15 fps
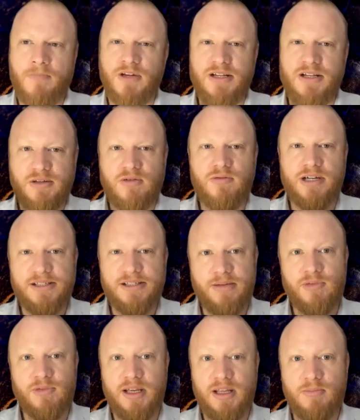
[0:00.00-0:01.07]
And so if we can
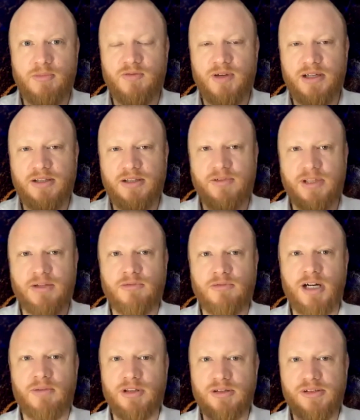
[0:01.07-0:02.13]
simulate them effectively, we're
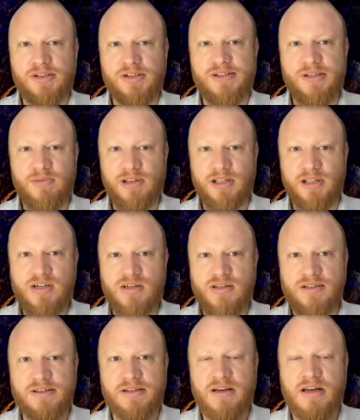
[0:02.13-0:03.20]
able to use those
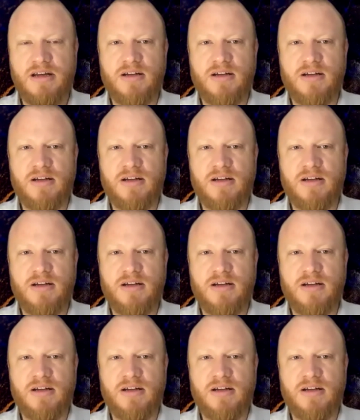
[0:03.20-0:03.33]
simulations